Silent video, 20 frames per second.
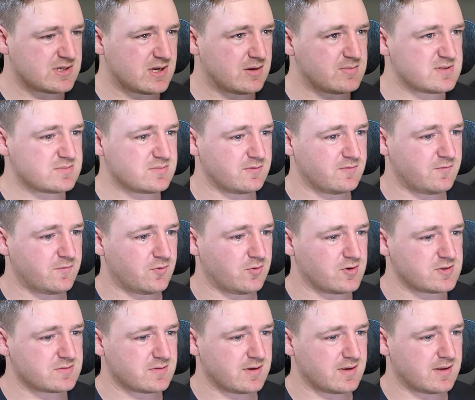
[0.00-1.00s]
Cowboys by
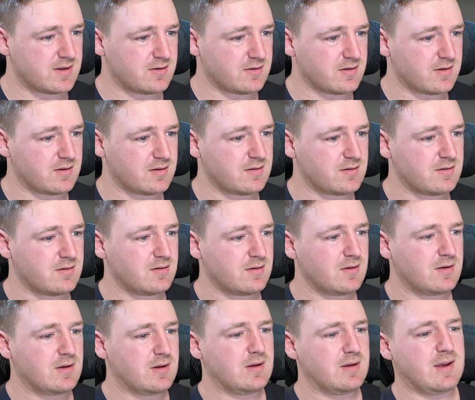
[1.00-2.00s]
4 is what I had. Okay.
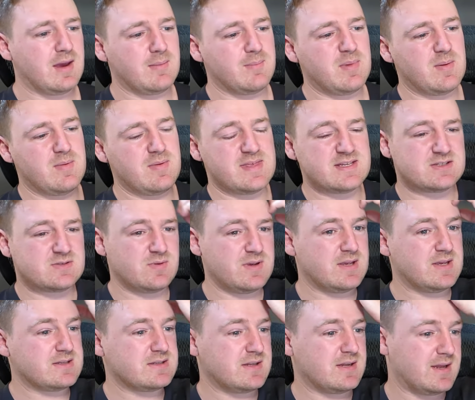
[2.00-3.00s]
Yeah, maybe this
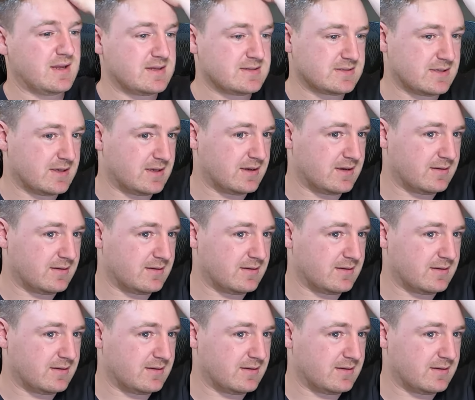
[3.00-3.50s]
week isn't as